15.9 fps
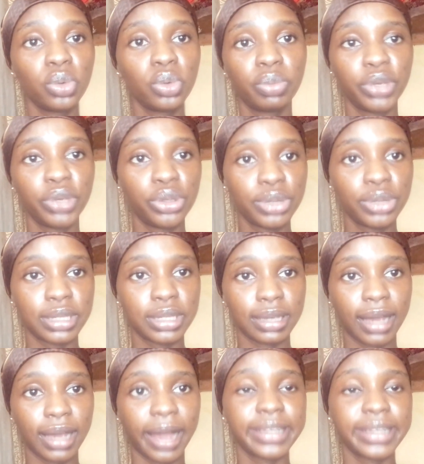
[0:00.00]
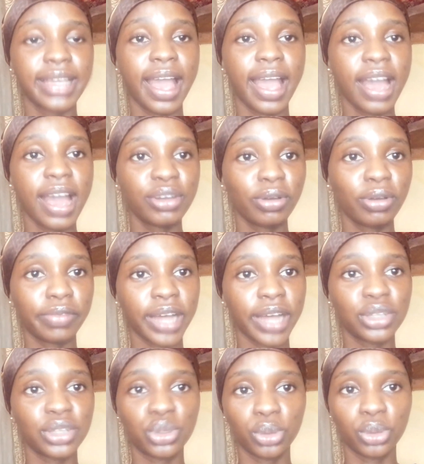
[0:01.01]
we'll be using, guys, head
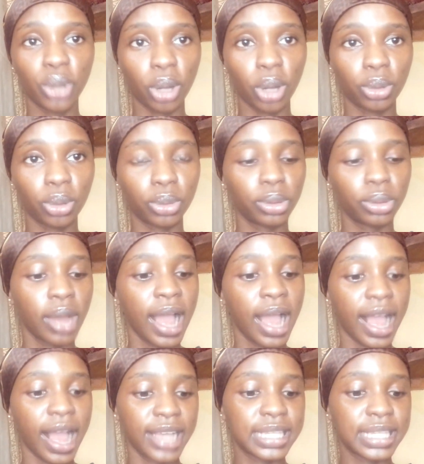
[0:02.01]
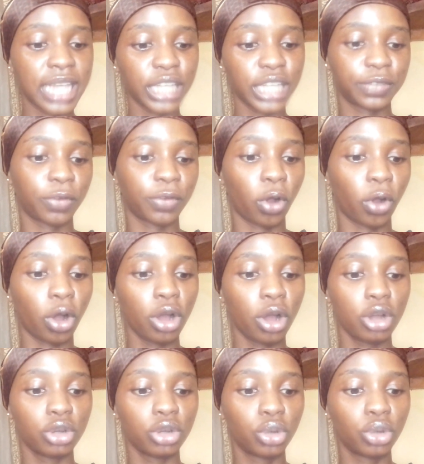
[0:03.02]
over to Google and search for
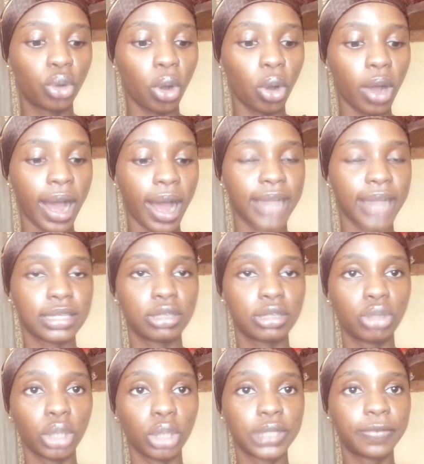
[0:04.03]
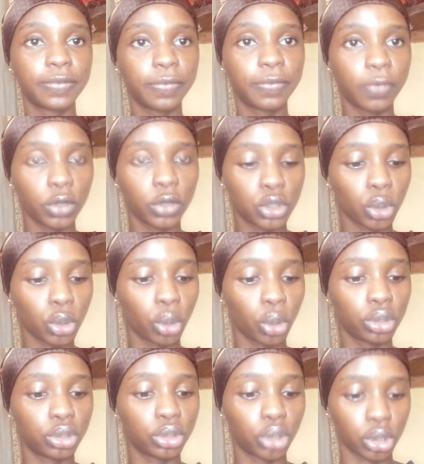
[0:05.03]

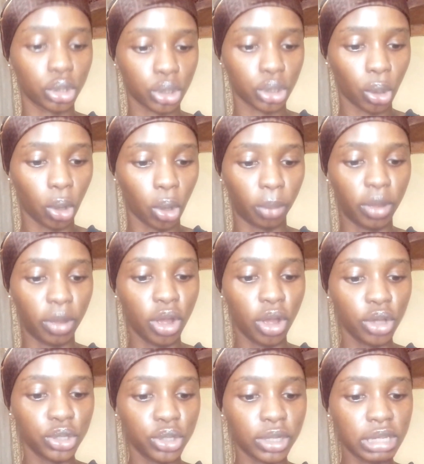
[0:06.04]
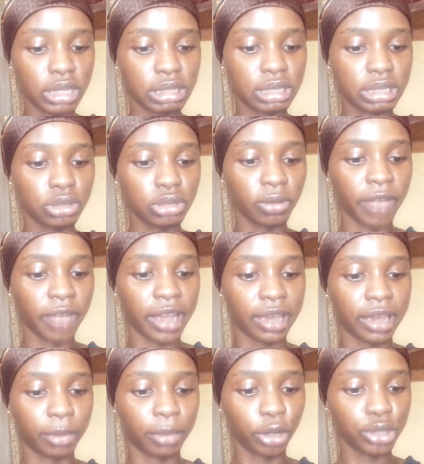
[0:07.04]
goarts.photo.com. So this is it over
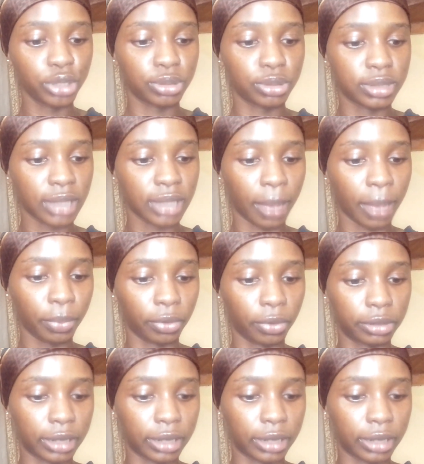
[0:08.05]
here. I'm going to tap on